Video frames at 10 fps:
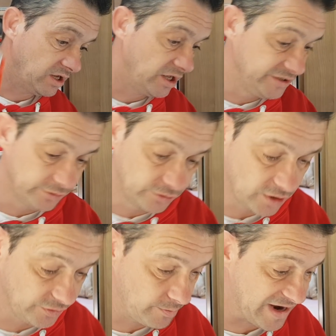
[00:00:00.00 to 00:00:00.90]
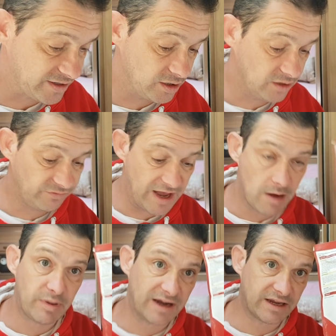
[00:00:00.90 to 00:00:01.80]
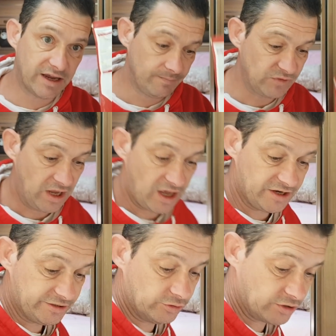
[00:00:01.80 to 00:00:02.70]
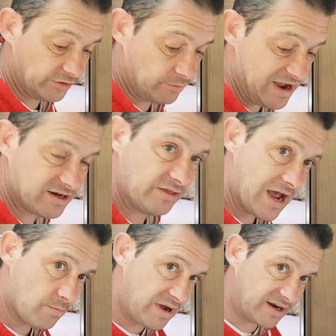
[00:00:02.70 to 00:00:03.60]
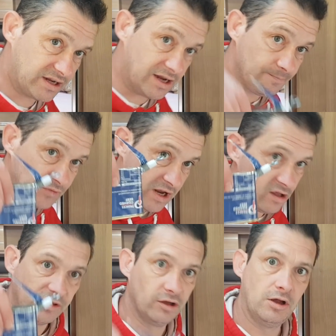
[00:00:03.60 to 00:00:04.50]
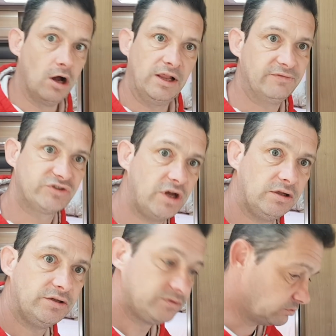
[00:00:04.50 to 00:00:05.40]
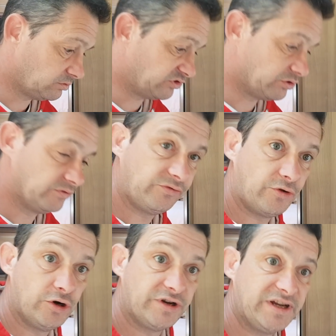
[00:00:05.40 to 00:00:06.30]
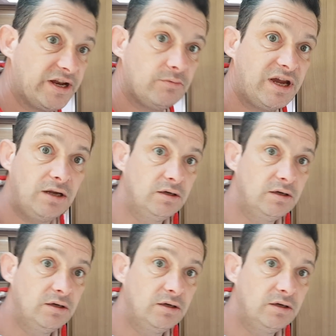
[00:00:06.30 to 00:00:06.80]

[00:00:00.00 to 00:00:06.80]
and you look on the back of that packet, and you look on the back of that packet, they'll all have salt and stuff thrown in anyway.